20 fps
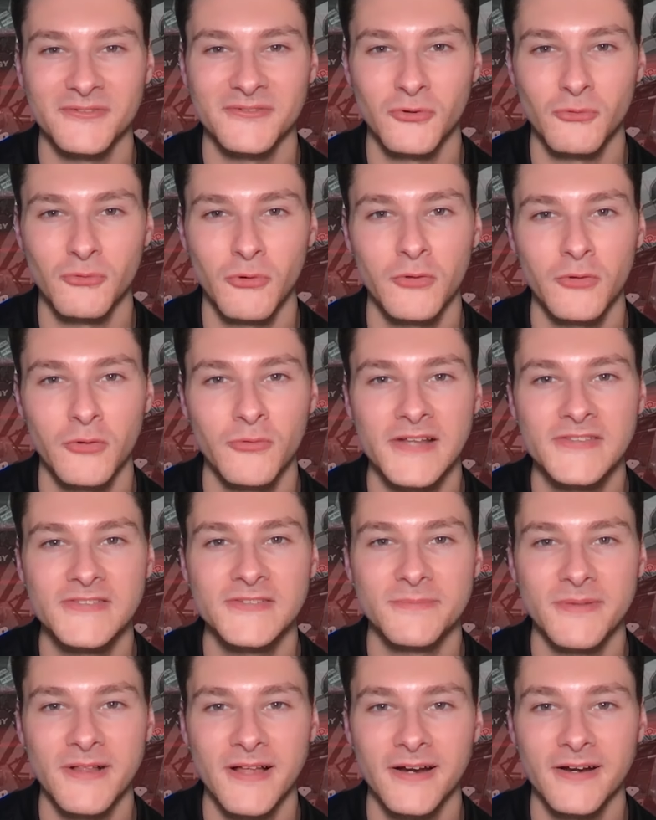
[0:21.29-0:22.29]
your worldwide
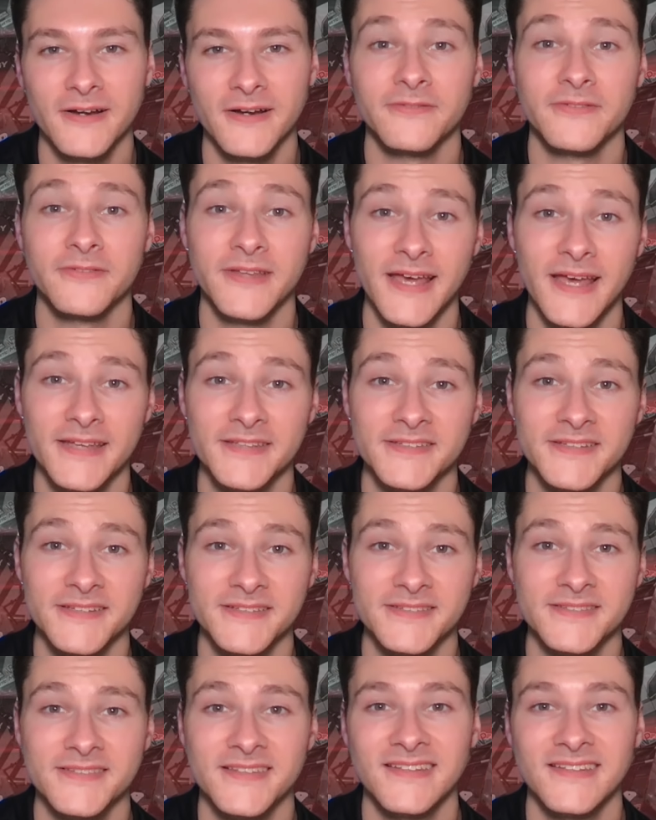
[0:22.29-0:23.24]
supplier of gaskets